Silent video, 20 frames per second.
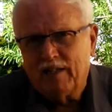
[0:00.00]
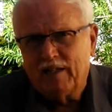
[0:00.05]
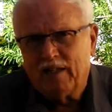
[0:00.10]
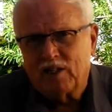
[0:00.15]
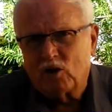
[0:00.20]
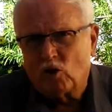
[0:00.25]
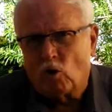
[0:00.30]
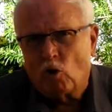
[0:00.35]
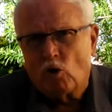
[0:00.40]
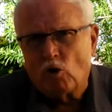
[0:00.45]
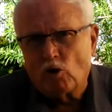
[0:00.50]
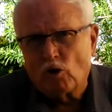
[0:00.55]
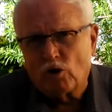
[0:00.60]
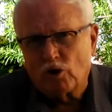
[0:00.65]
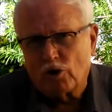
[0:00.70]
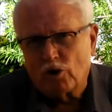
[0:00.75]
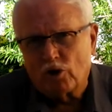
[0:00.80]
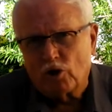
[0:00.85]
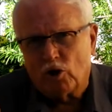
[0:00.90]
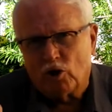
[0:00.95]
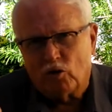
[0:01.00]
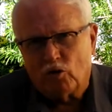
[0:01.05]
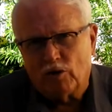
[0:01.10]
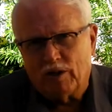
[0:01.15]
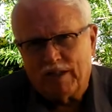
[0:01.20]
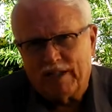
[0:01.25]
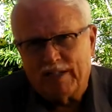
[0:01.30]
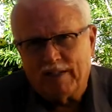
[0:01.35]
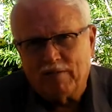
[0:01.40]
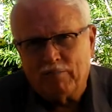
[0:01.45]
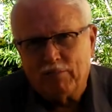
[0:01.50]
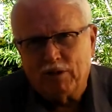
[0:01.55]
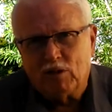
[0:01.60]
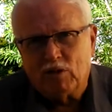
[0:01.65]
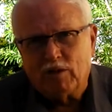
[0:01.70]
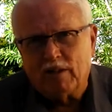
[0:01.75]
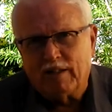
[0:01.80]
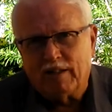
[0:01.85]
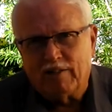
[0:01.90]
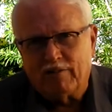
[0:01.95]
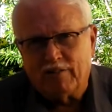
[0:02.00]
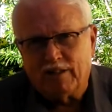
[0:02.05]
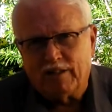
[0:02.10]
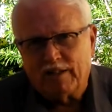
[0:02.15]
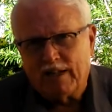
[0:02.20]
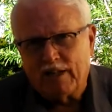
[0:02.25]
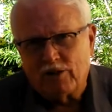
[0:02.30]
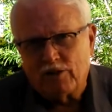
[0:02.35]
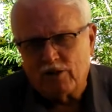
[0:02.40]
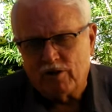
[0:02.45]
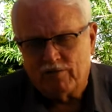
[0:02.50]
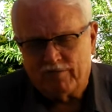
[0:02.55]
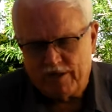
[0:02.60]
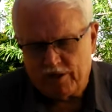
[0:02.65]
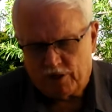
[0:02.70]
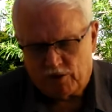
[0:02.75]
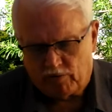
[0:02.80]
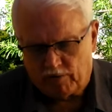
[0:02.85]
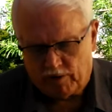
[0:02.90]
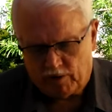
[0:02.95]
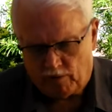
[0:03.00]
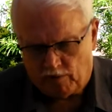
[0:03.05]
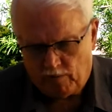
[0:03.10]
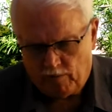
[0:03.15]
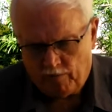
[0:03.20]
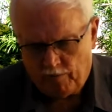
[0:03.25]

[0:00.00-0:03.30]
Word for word: a cornerstone in the building of the nation of Israel,